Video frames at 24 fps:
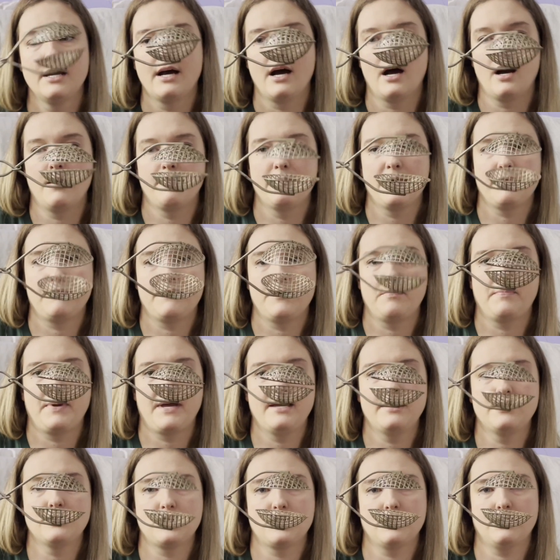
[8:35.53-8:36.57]
If you
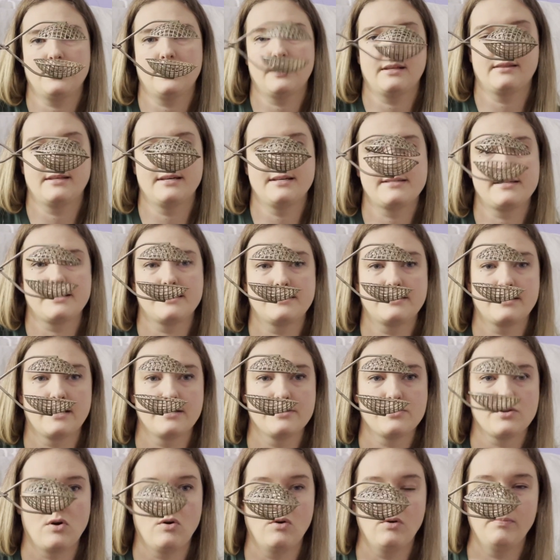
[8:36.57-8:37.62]
pinch it like this, it
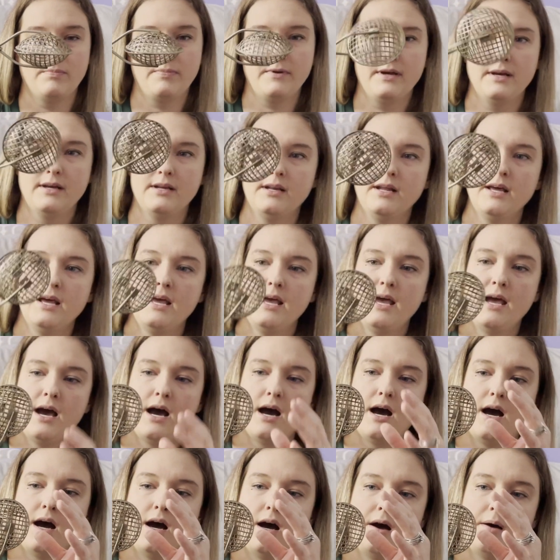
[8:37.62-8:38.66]
does open.
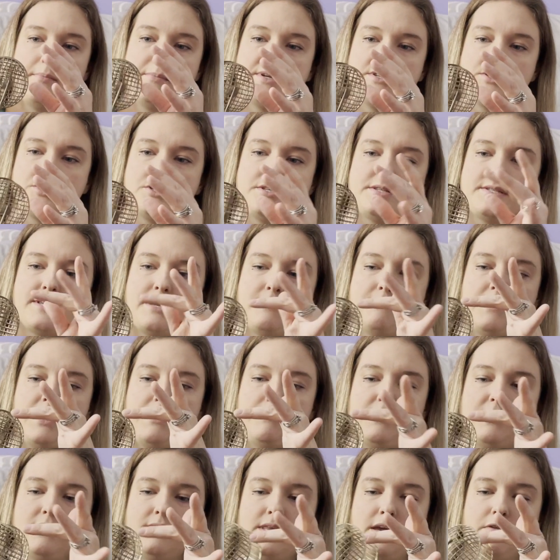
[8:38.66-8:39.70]
And she said
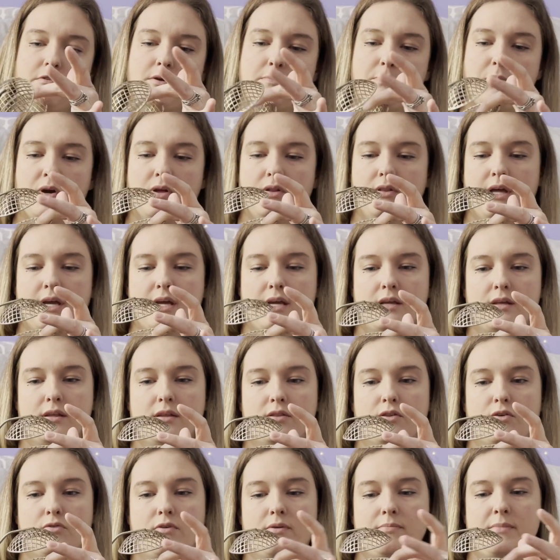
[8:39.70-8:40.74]
maybe they would put like
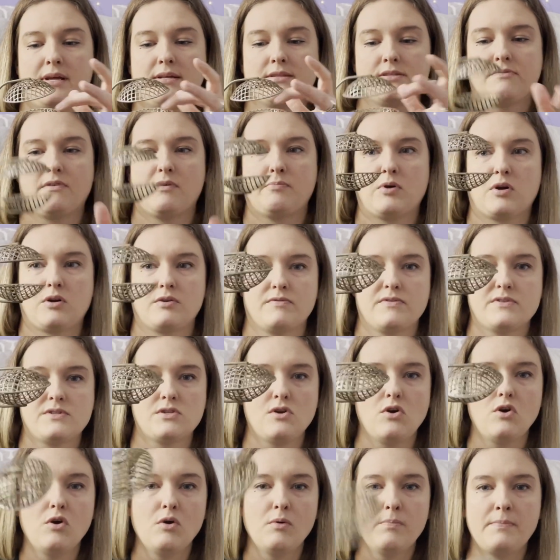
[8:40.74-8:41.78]
the remains of a bar of
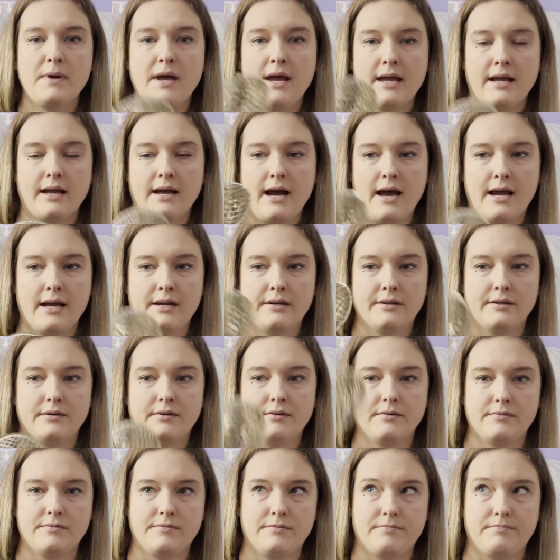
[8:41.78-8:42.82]
soap and kind
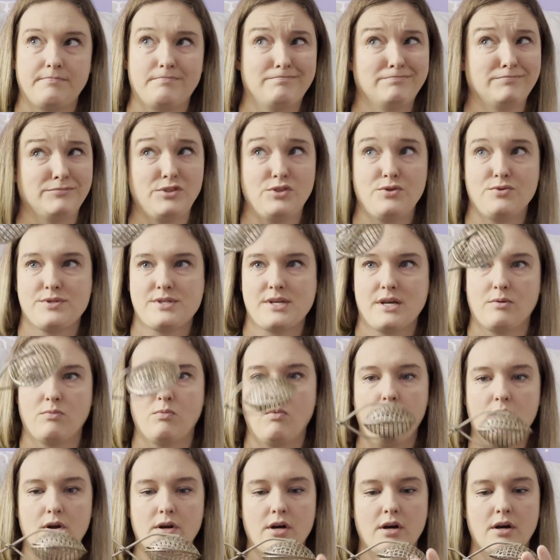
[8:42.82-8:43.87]
of use it in
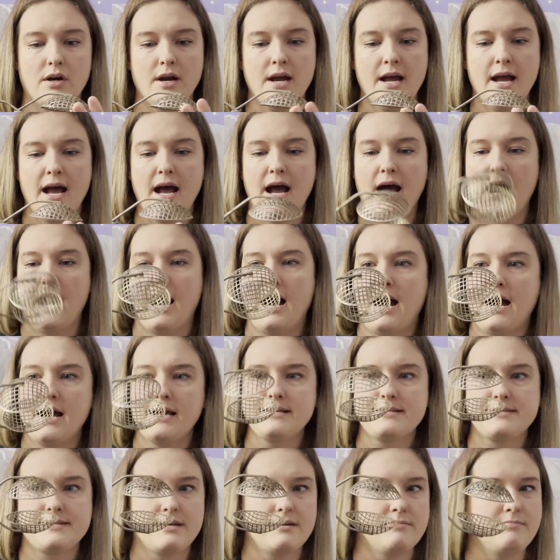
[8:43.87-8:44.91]
water. I
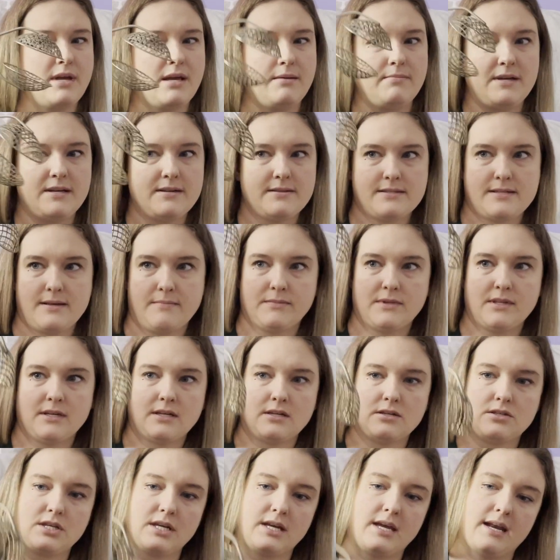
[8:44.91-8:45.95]
said maybe it's
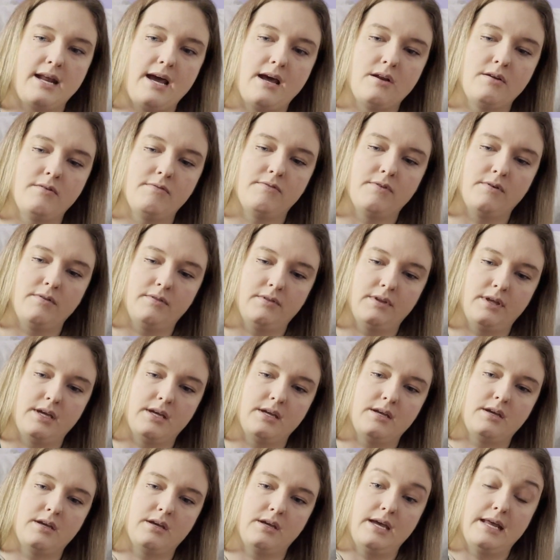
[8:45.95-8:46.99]
something to get out of
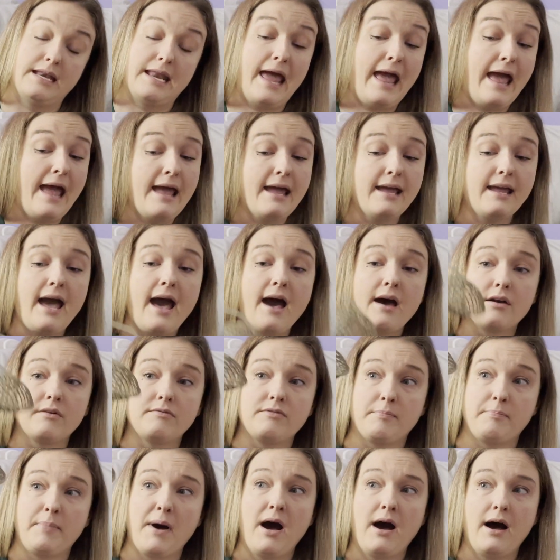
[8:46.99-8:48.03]
like an egg out of
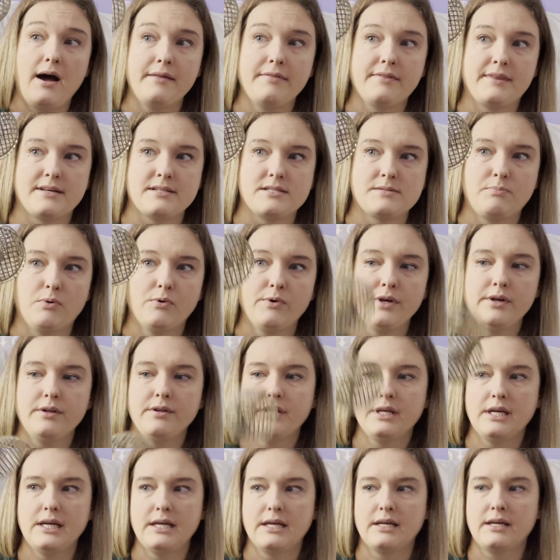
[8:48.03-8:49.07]
a pot that's
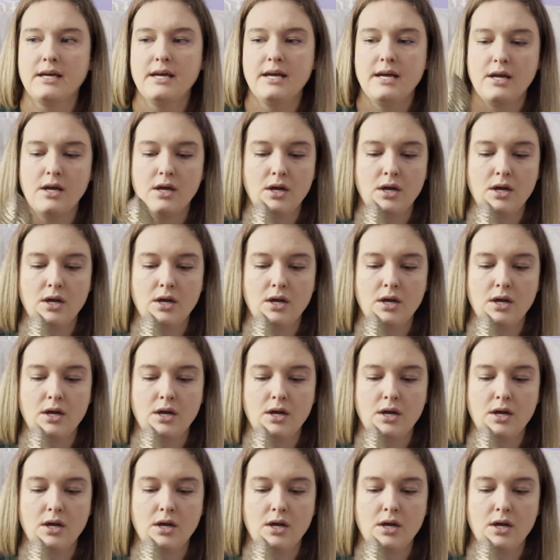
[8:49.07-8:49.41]
boiling.